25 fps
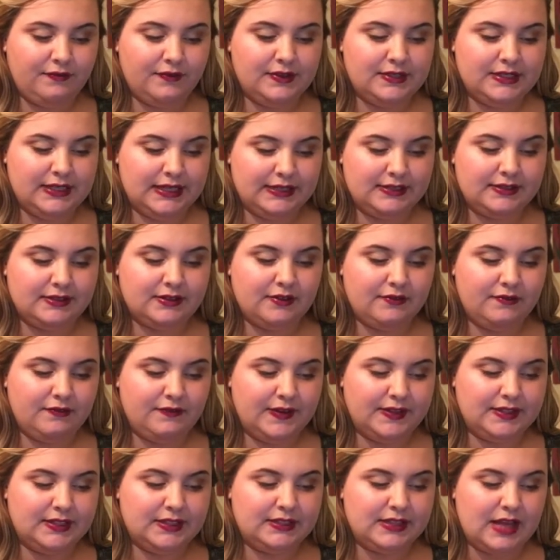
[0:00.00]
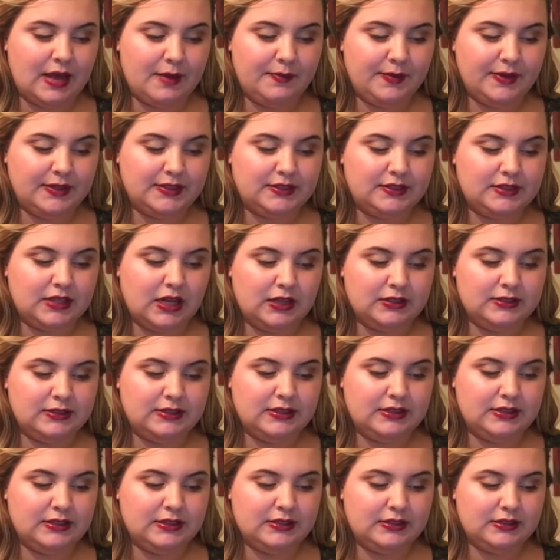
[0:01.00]
disc fizzes up and salts
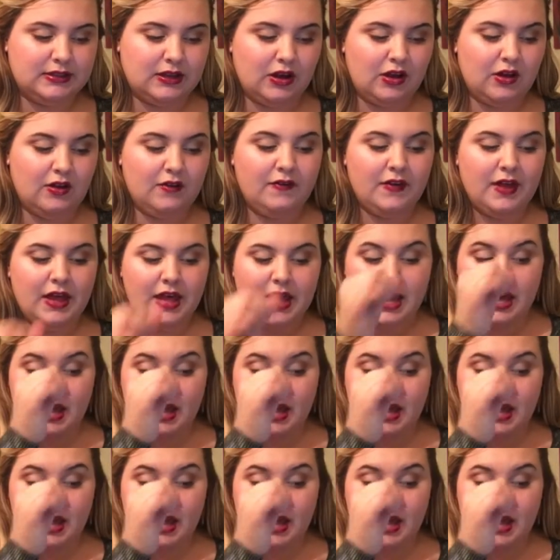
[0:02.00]
to dissolve